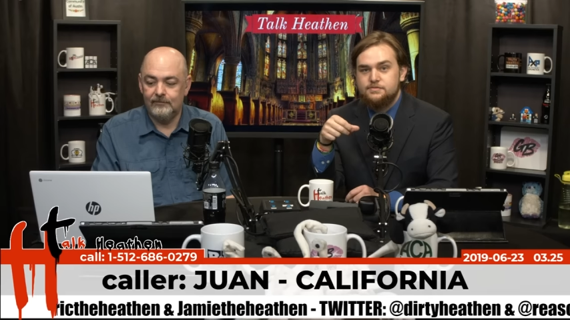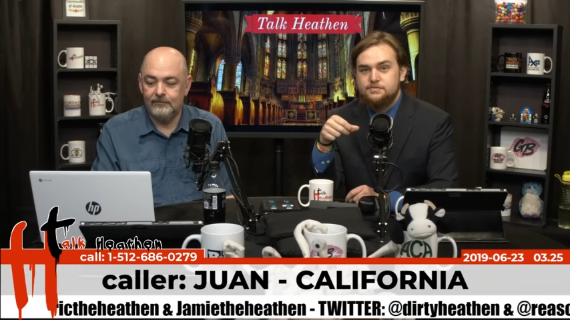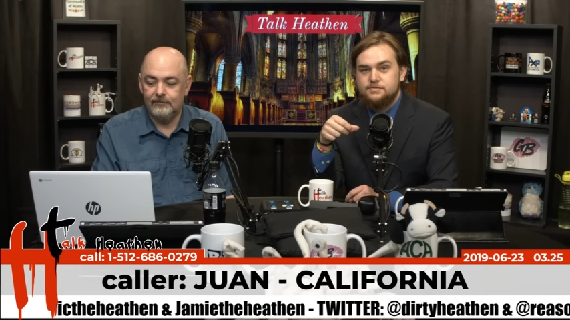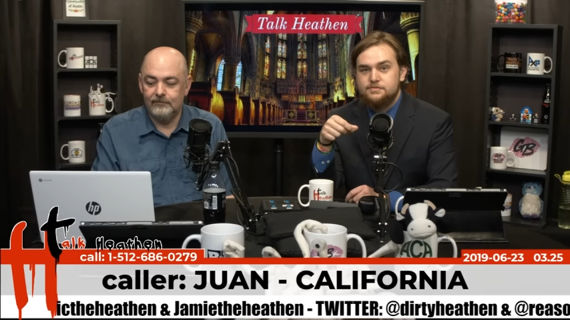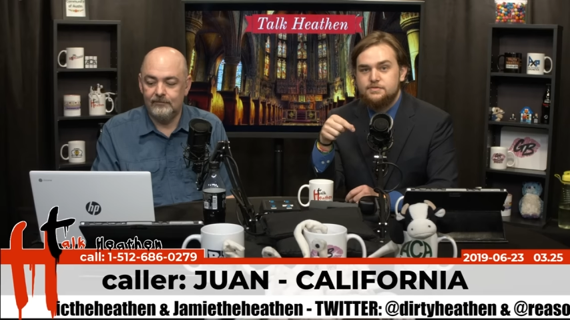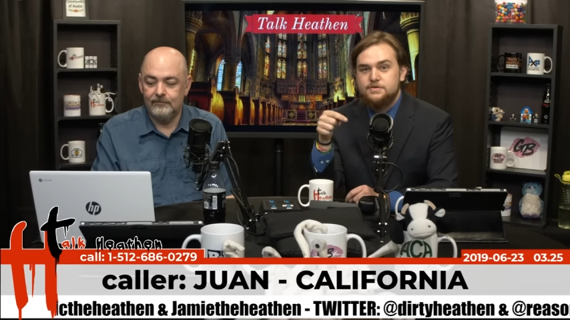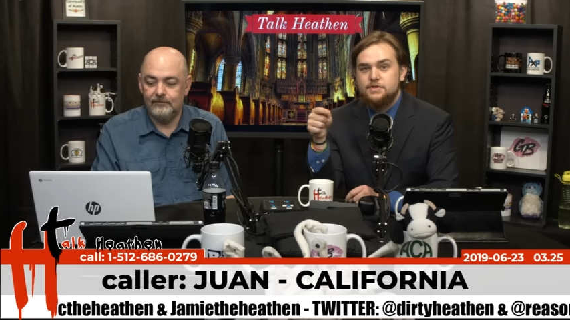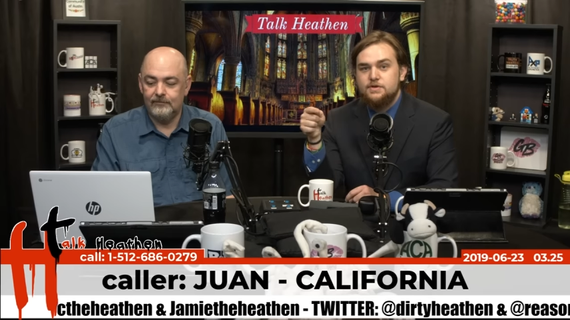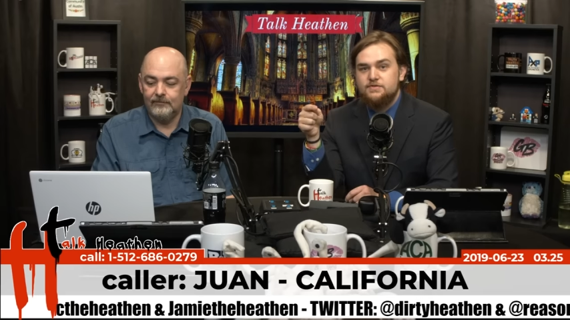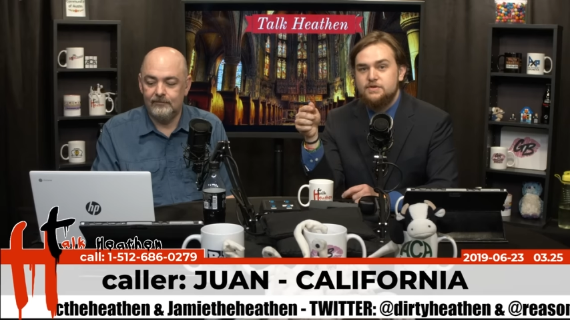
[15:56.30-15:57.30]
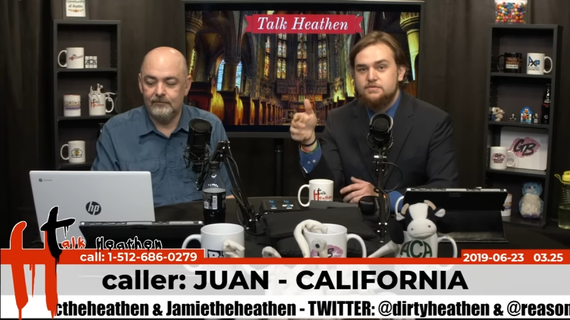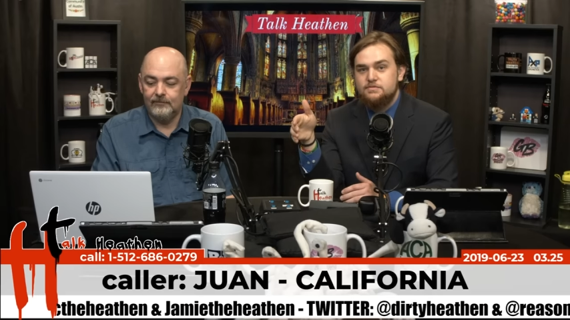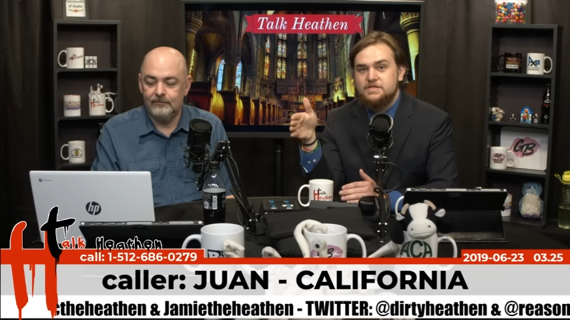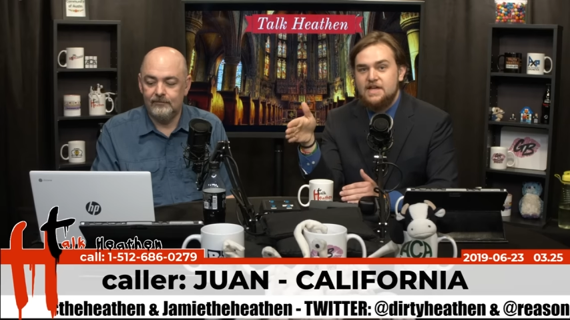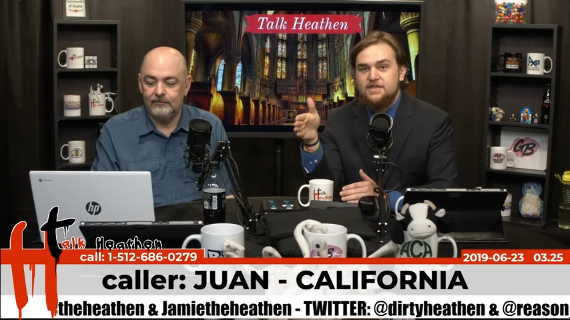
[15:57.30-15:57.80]
Speaker 1: Yes. Yeah. So if
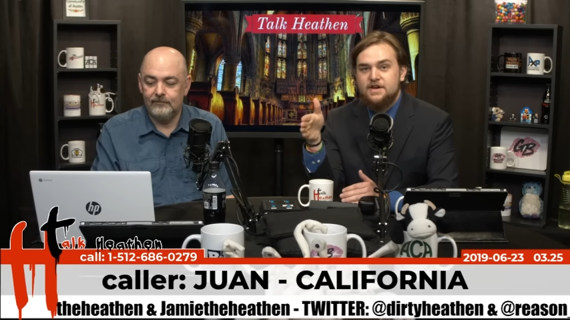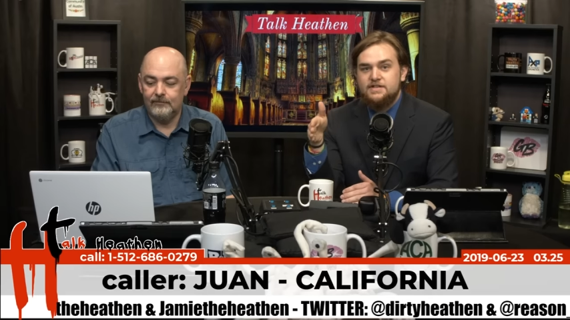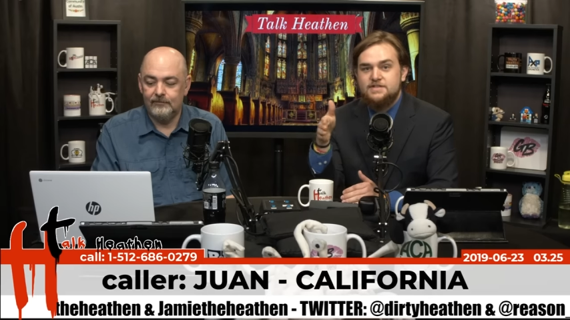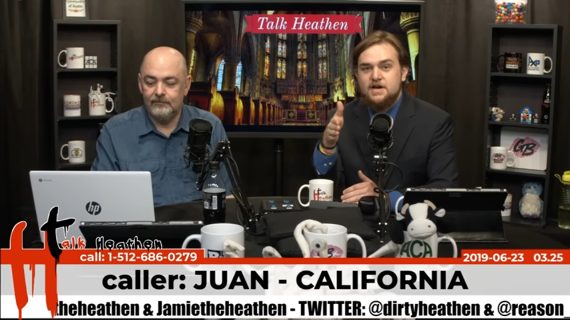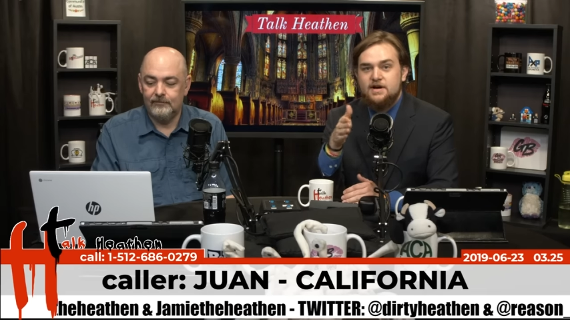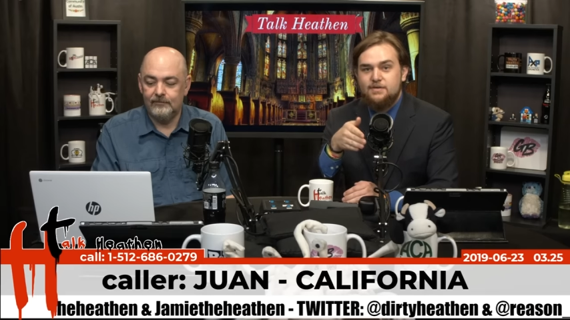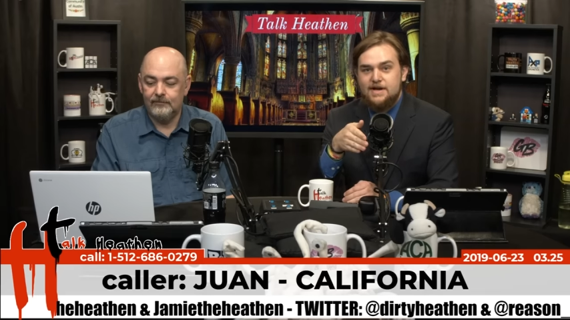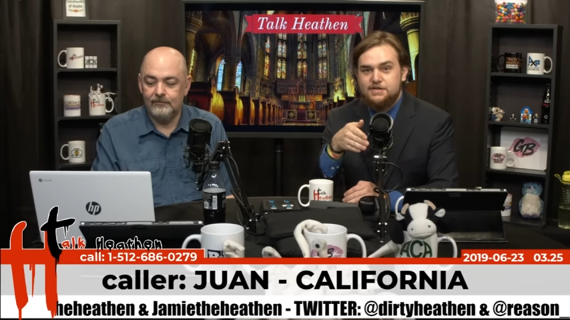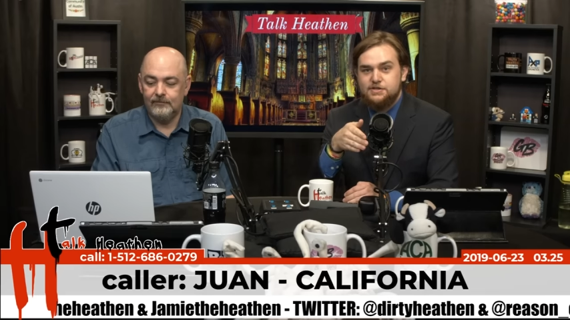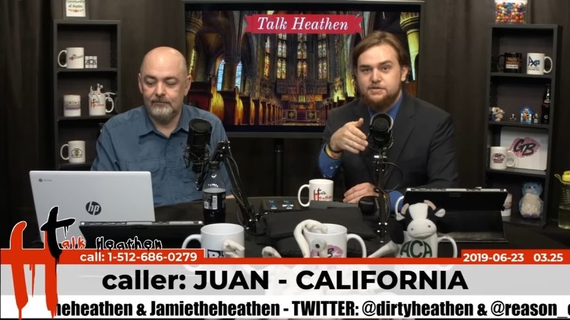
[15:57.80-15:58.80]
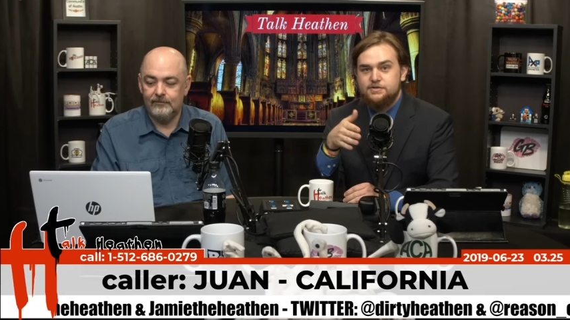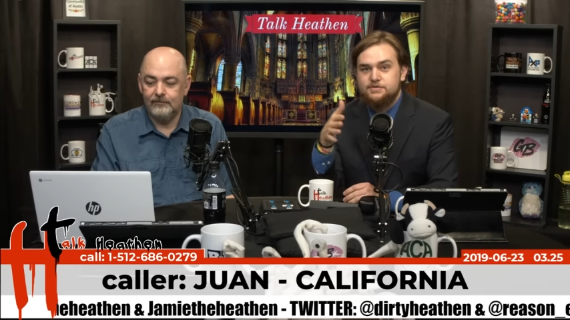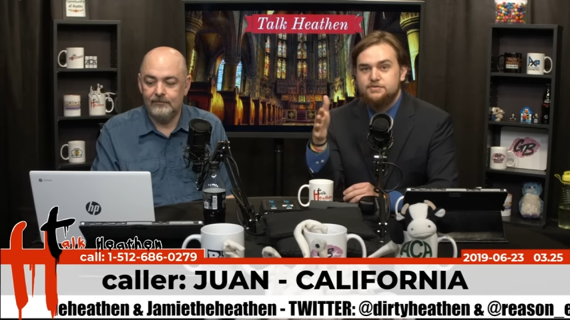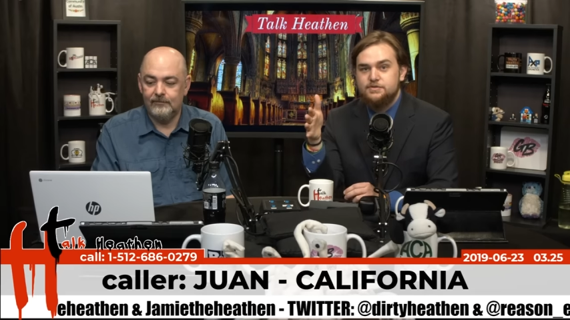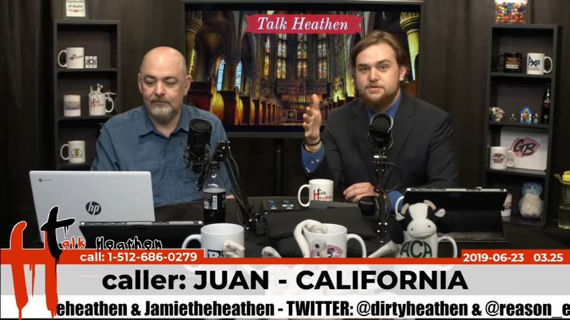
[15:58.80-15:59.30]
you that's, say that it's not
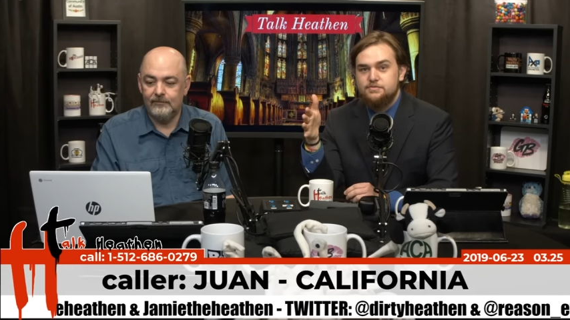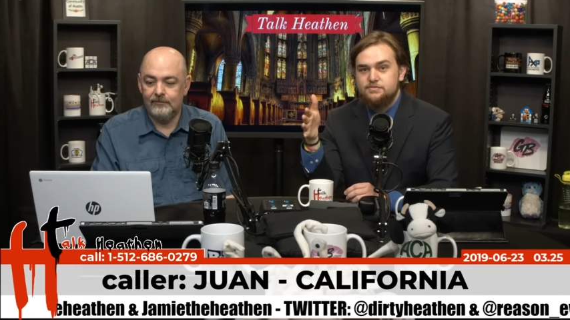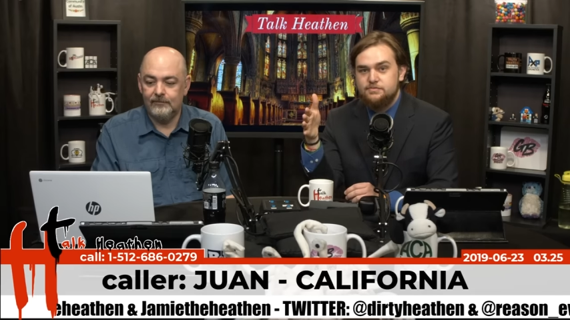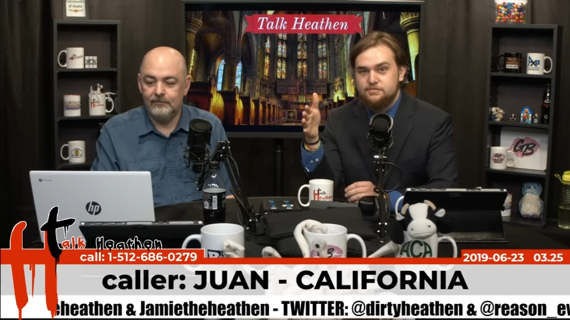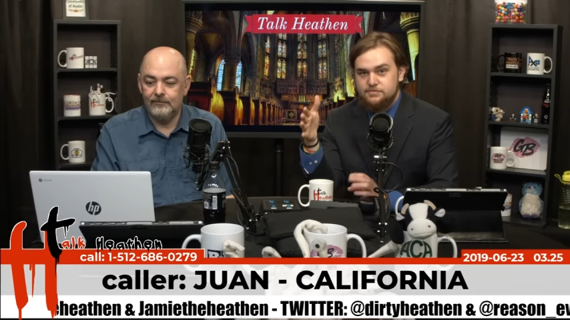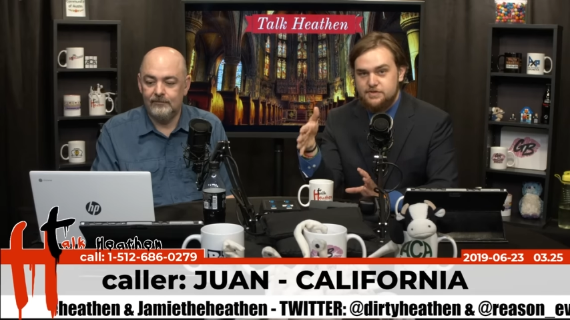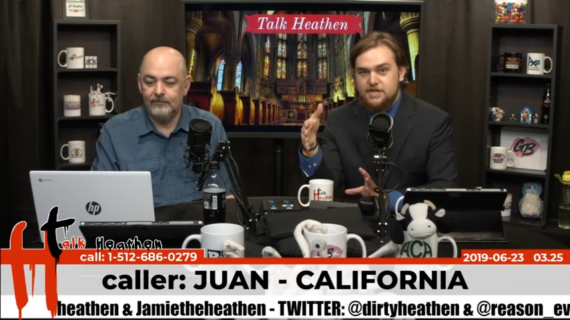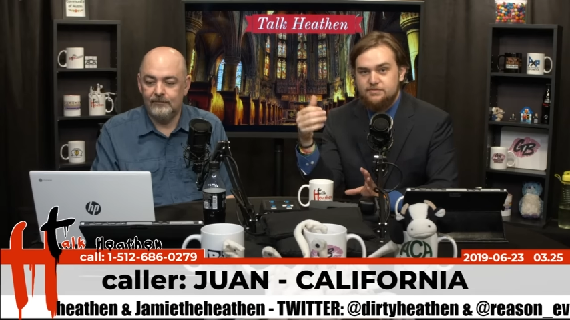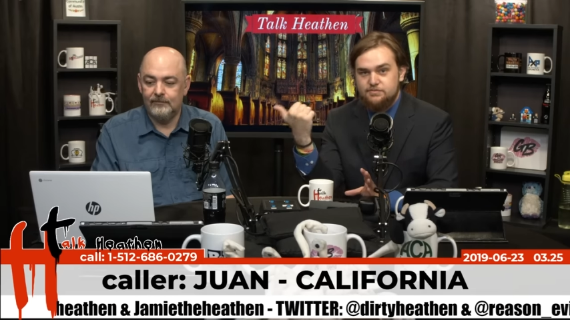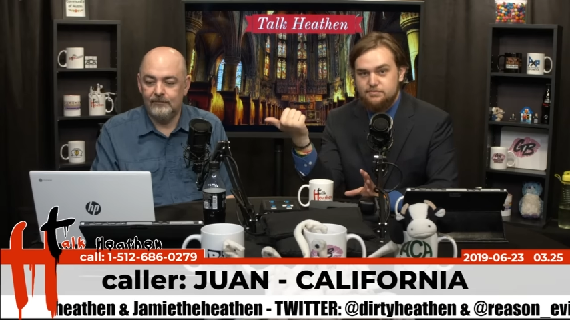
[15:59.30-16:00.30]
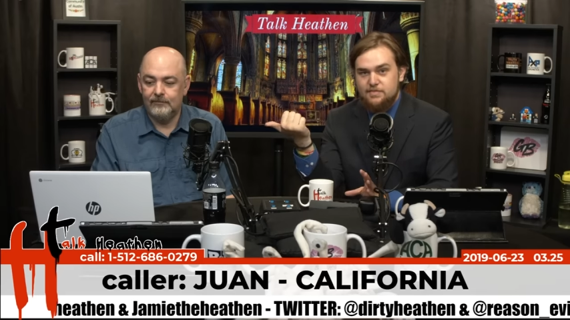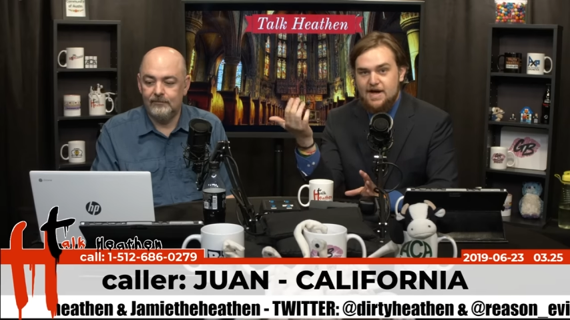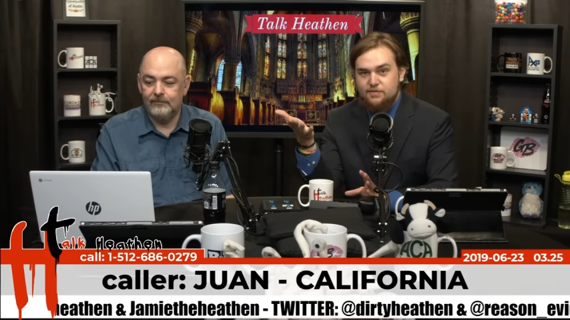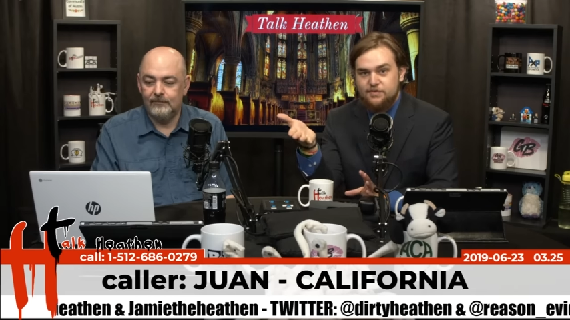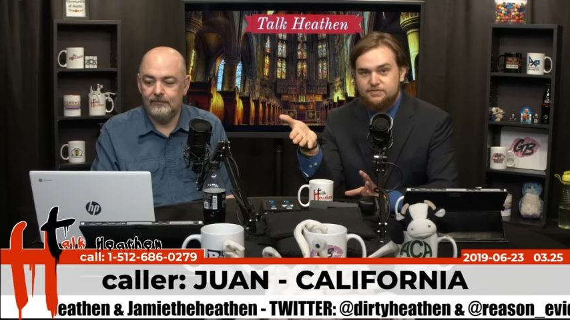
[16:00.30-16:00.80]
rational, it
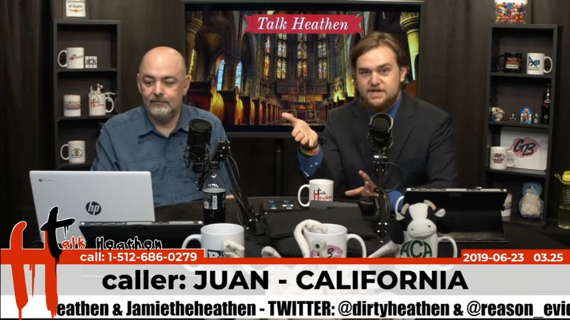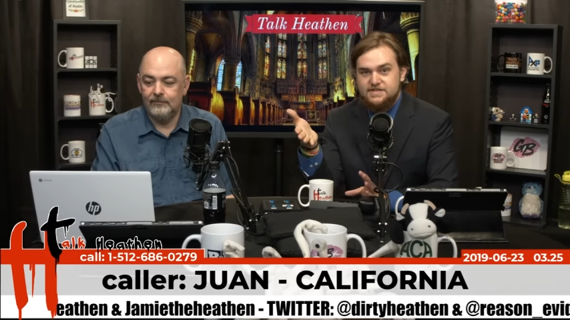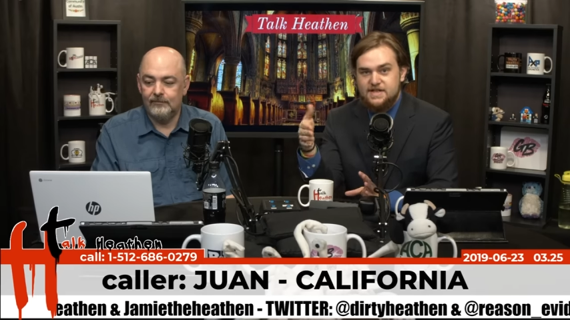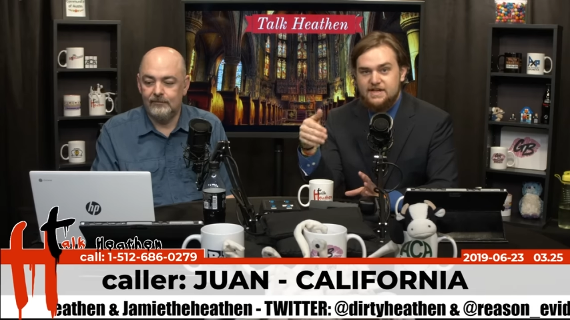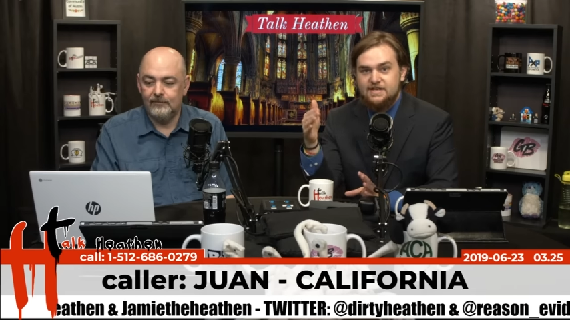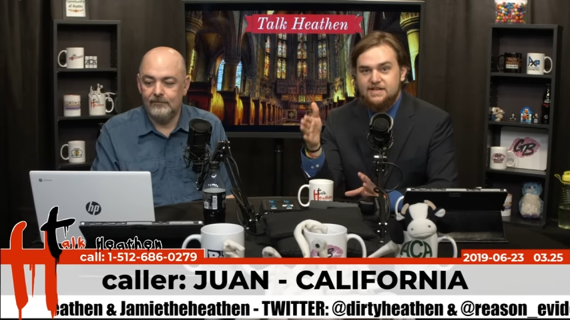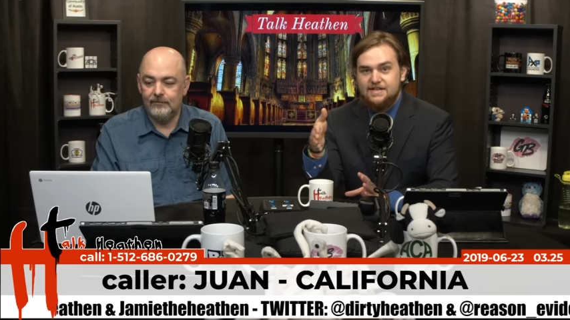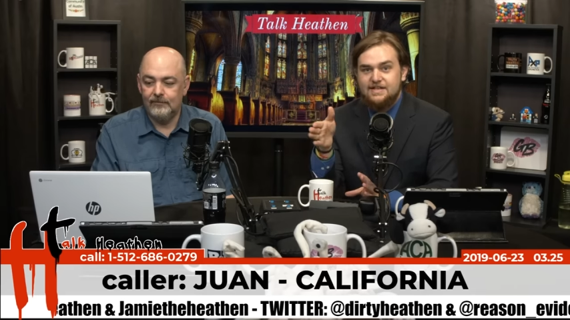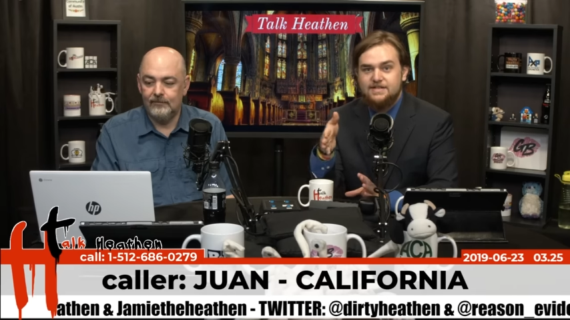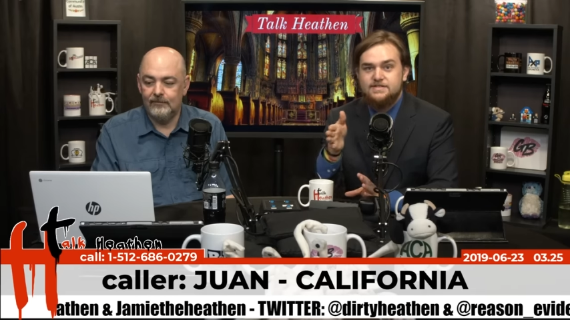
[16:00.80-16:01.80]
Matt would phrase that it